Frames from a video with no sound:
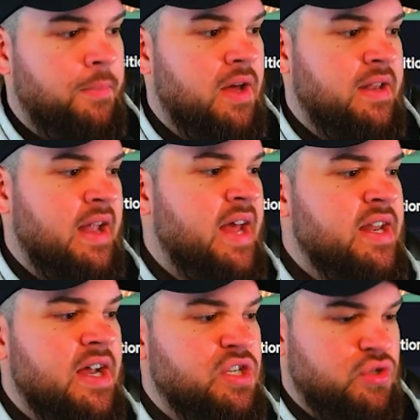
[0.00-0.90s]
But
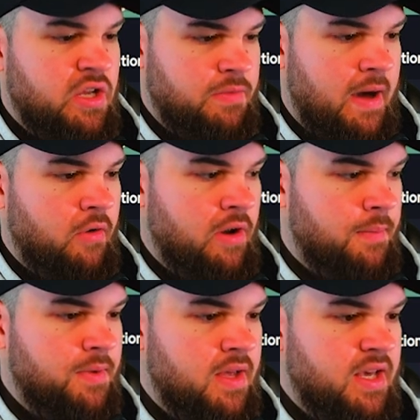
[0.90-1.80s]
99 strength powered
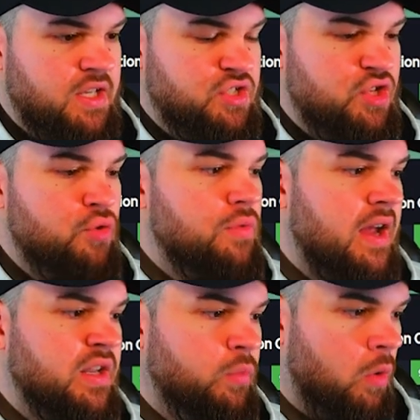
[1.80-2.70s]
up, he's
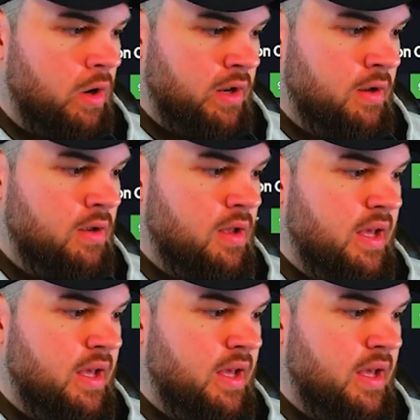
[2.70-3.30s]
291.